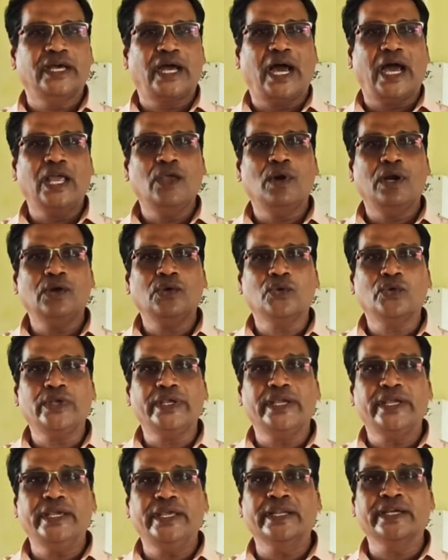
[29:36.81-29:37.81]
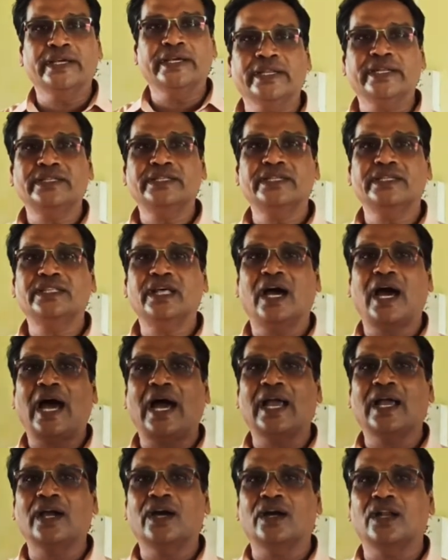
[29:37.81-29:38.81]
I want to increase the
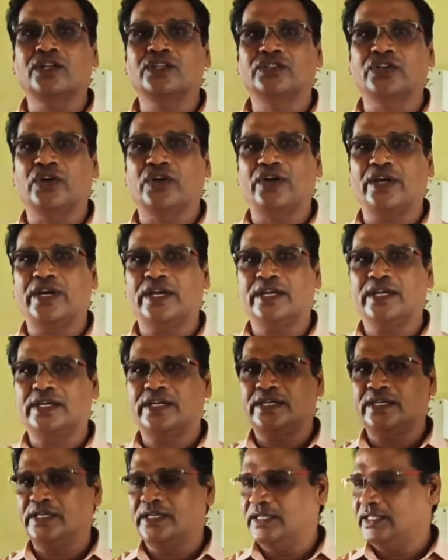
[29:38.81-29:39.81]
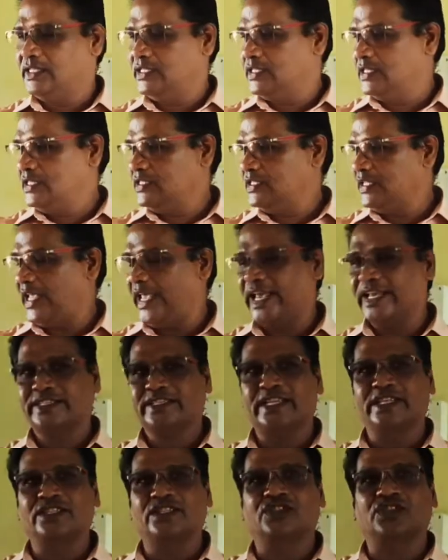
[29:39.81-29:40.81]
angle joint. This is
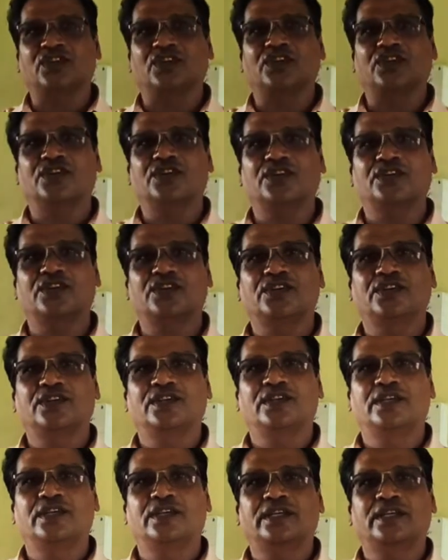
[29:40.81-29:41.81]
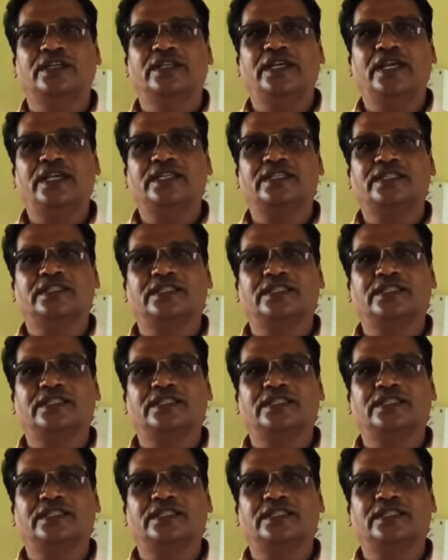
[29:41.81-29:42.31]
extension. Yes.